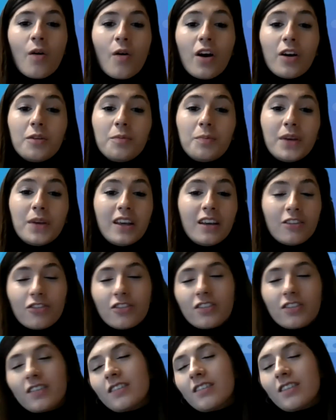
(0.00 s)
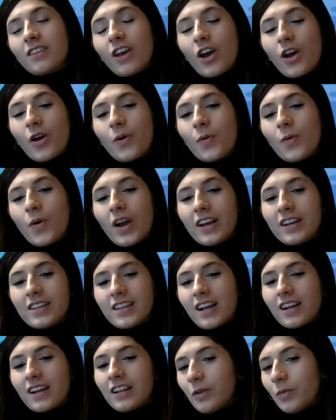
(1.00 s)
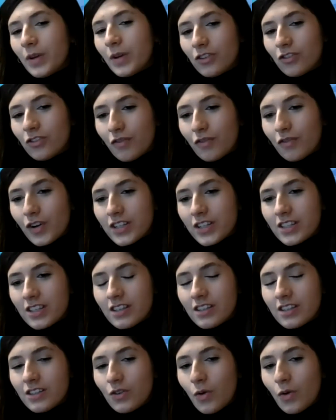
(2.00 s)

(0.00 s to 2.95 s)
I'd be interested to know exactly which devices